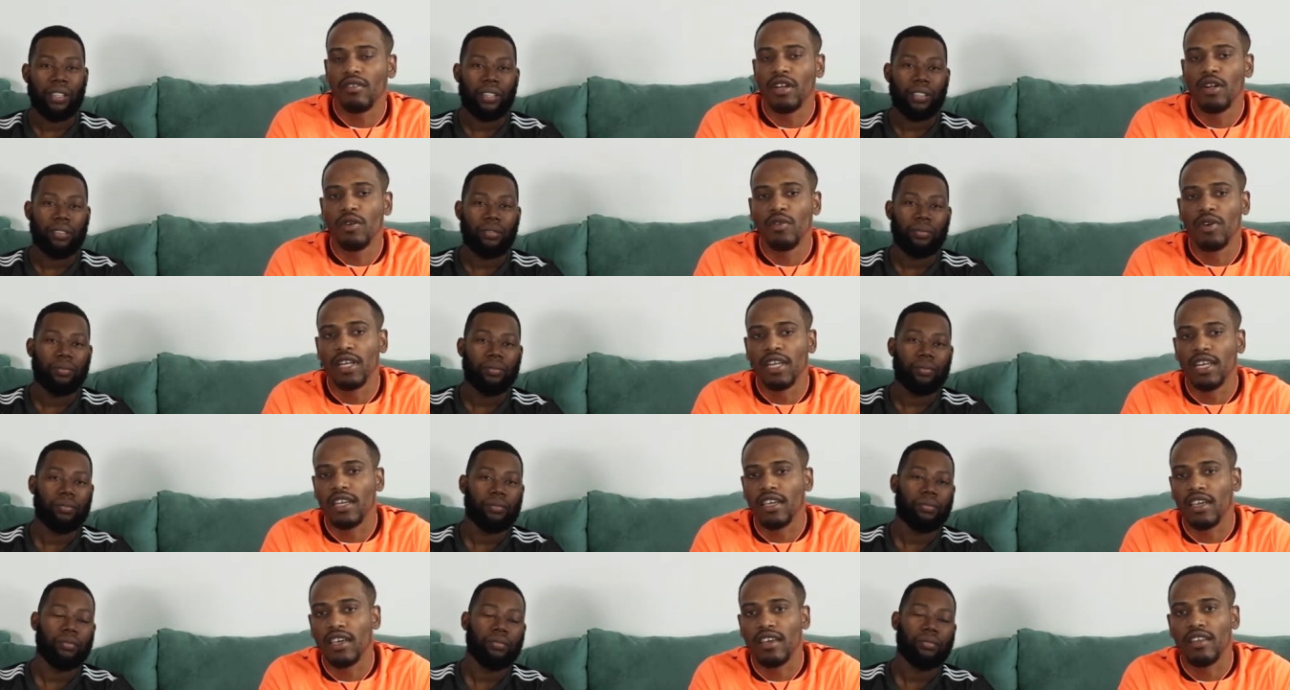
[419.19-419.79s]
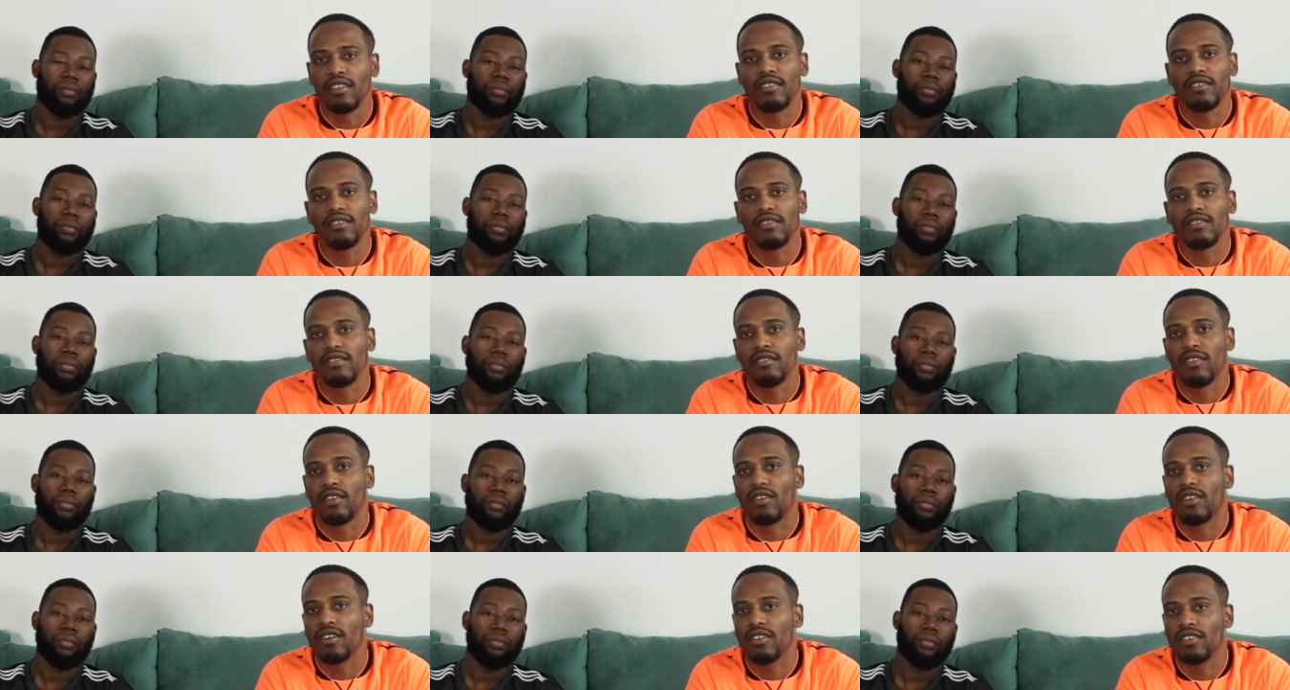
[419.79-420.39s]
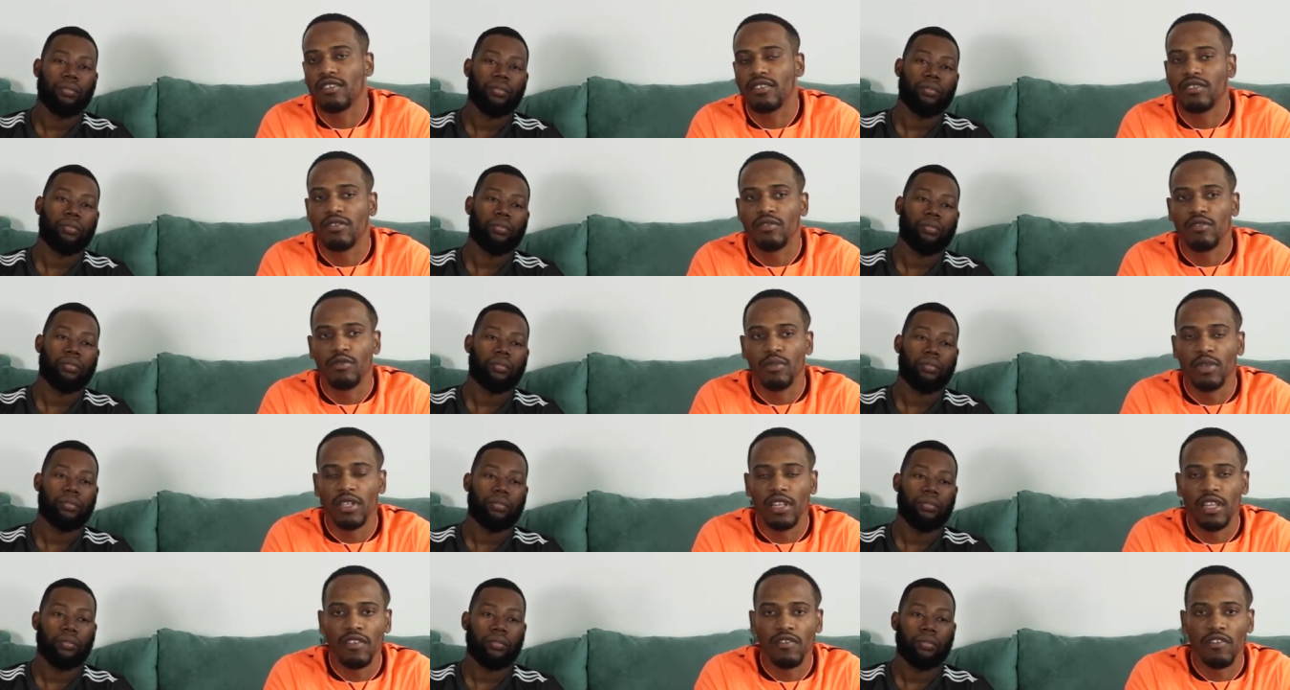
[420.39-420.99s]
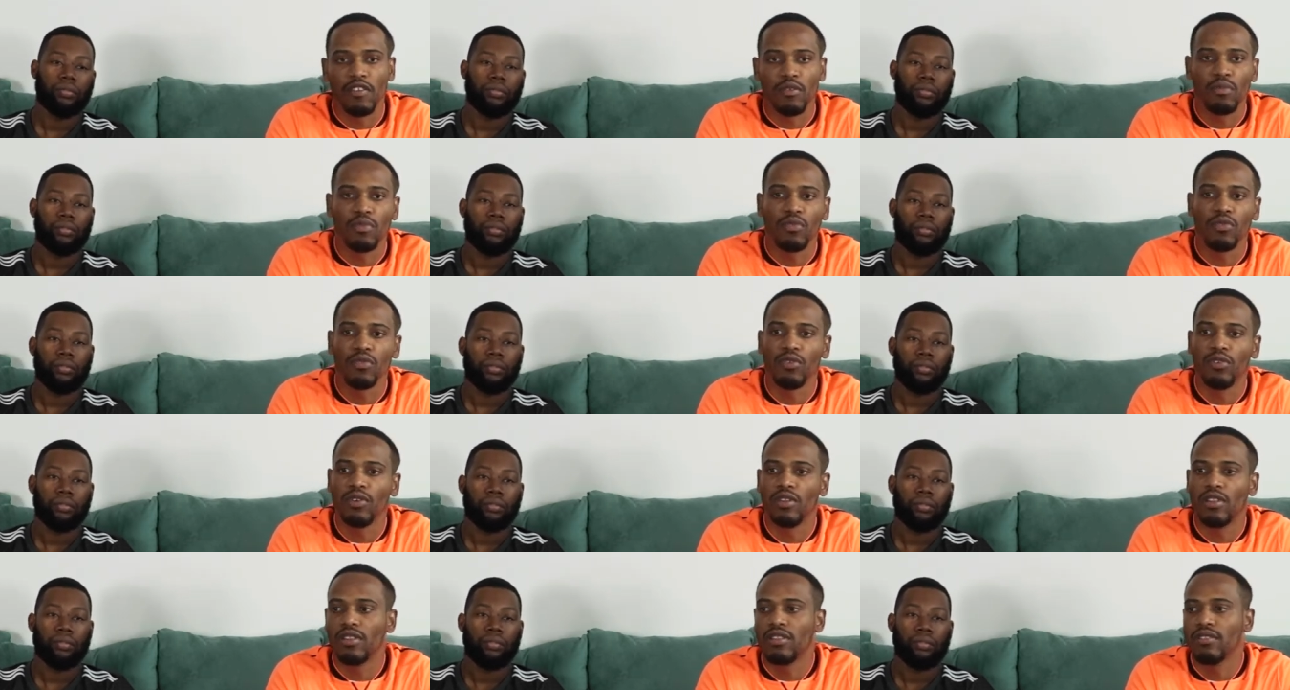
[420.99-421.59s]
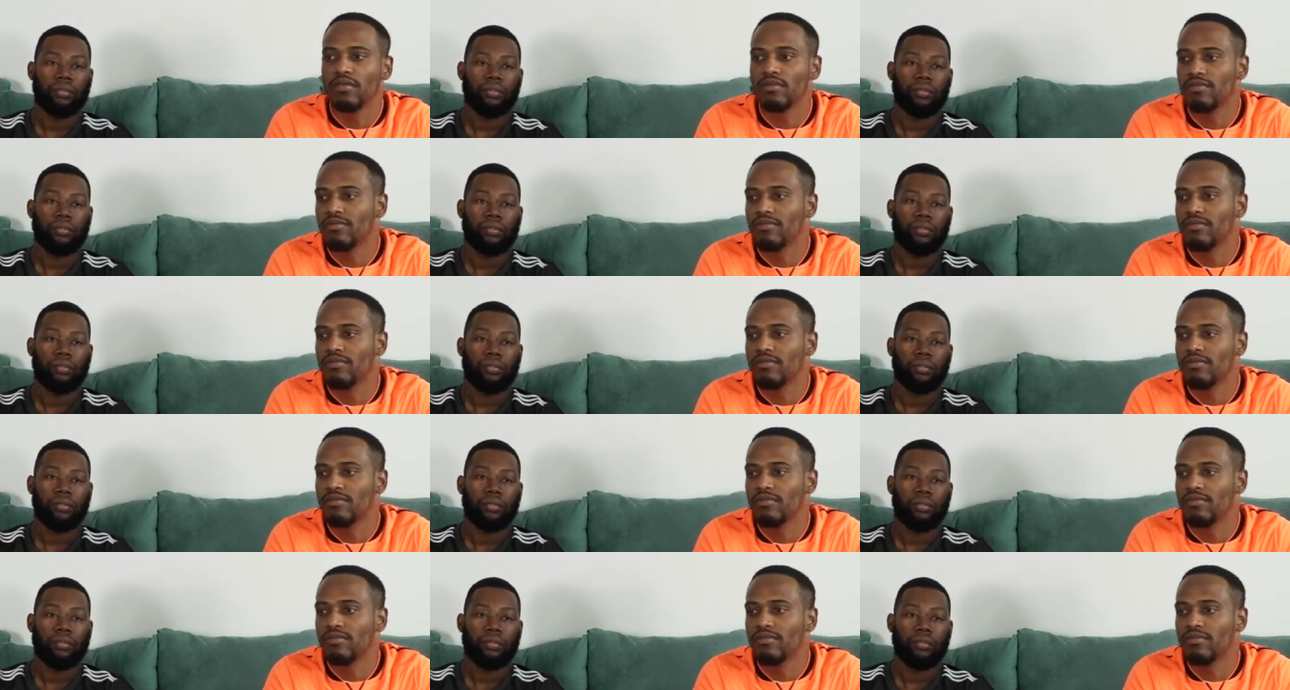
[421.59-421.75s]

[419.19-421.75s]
Speaker 1: 3-win against Norwich will be Liverpool,